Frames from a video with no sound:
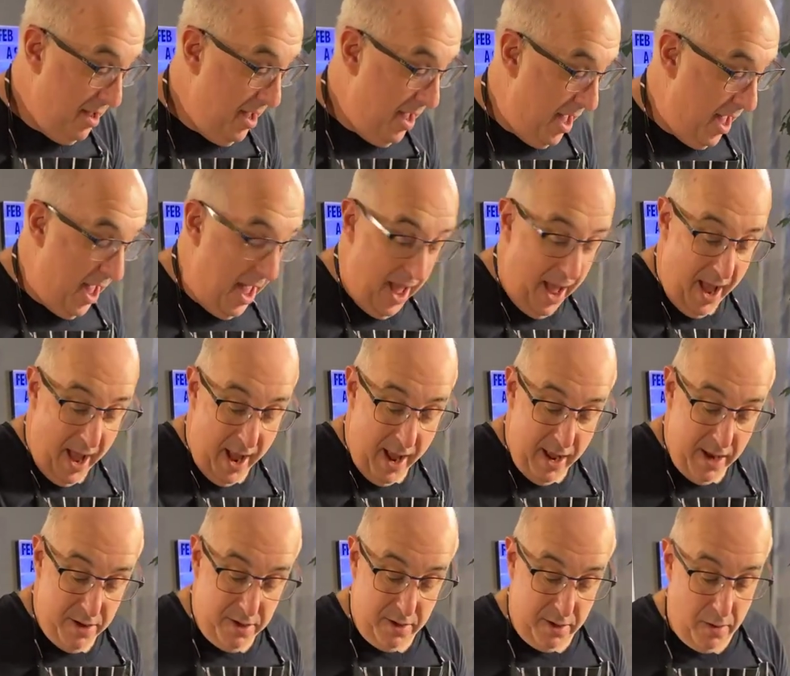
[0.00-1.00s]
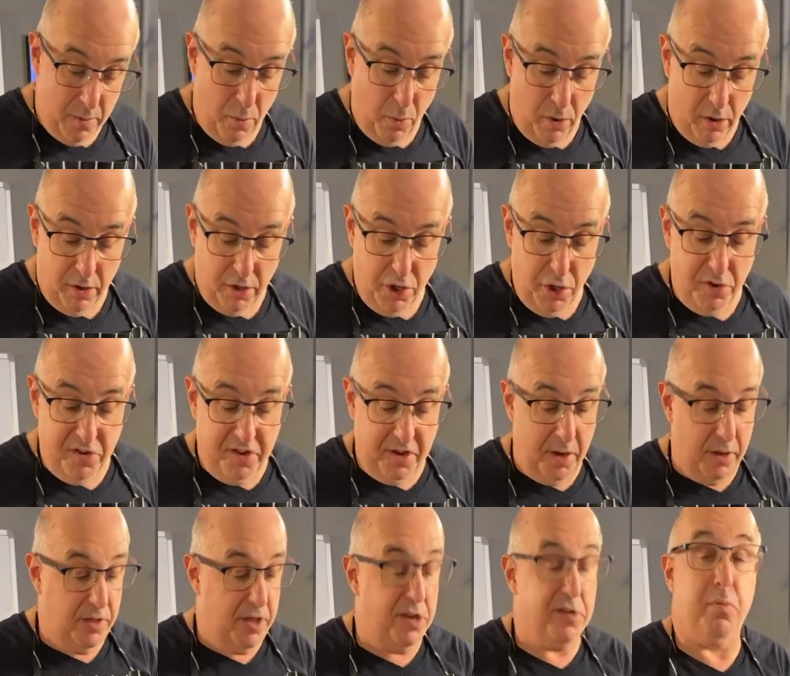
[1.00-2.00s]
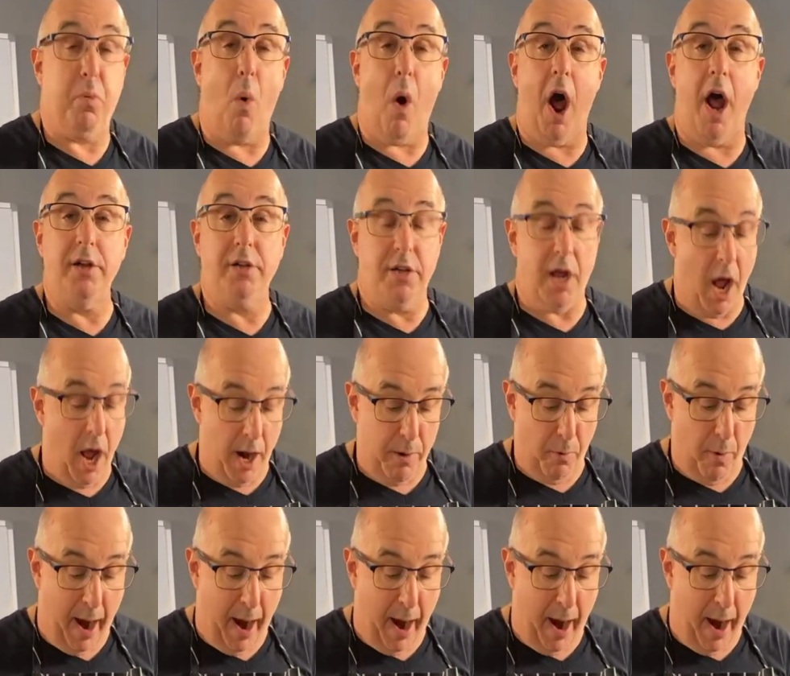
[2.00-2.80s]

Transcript: and we're using these wonton